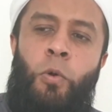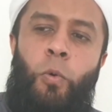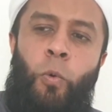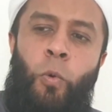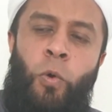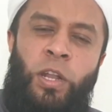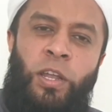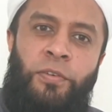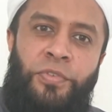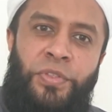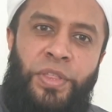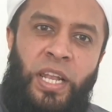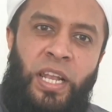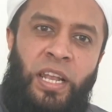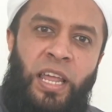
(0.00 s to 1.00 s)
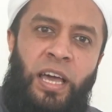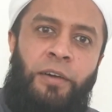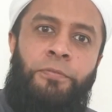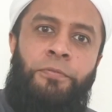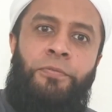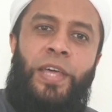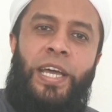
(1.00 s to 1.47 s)
all of the
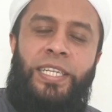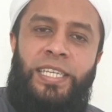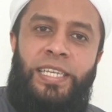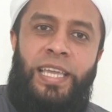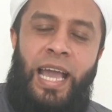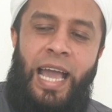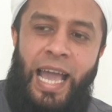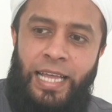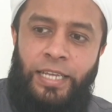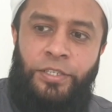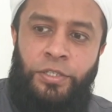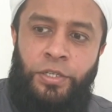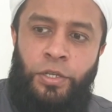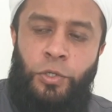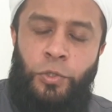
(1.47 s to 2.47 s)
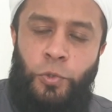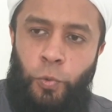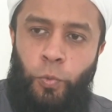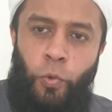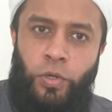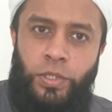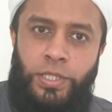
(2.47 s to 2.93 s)
love that he had
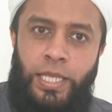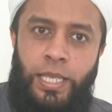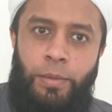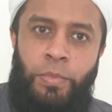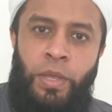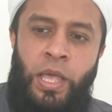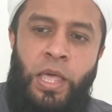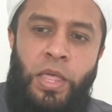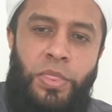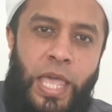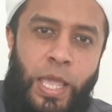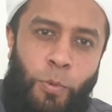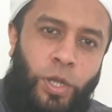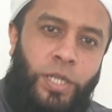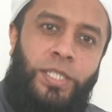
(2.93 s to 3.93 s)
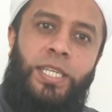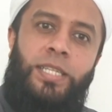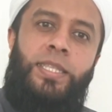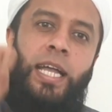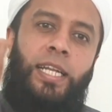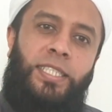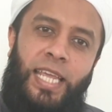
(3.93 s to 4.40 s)
towards him. They wanted
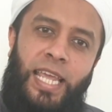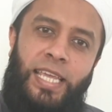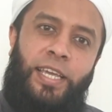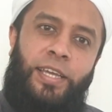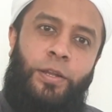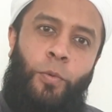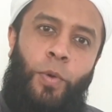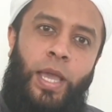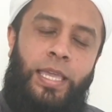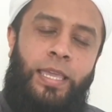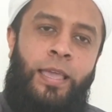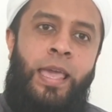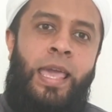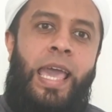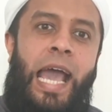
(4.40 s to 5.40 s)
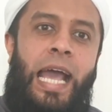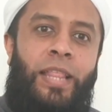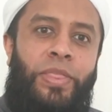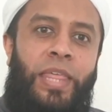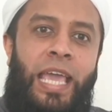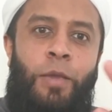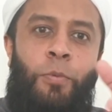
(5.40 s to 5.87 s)
that taken away,
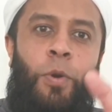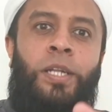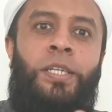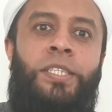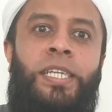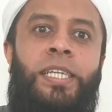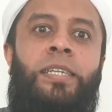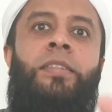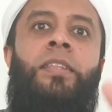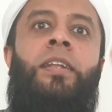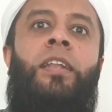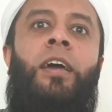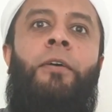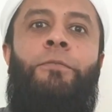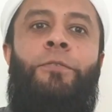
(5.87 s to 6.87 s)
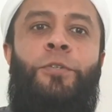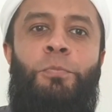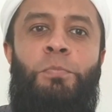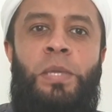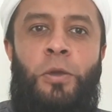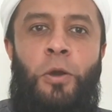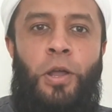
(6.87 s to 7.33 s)
and they wanted the love to
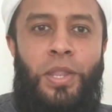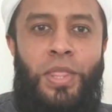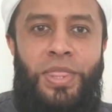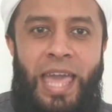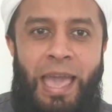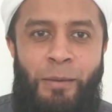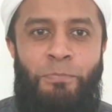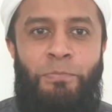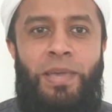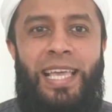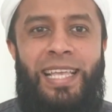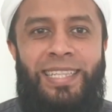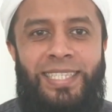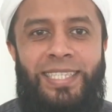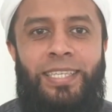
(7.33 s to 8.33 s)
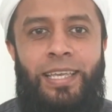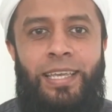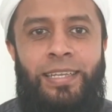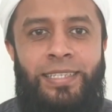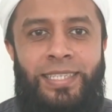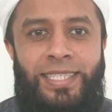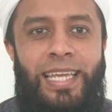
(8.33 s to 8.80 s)
be on them
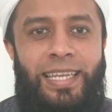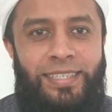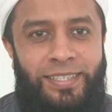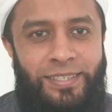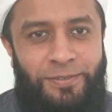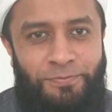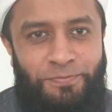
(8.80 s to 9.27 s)
instead.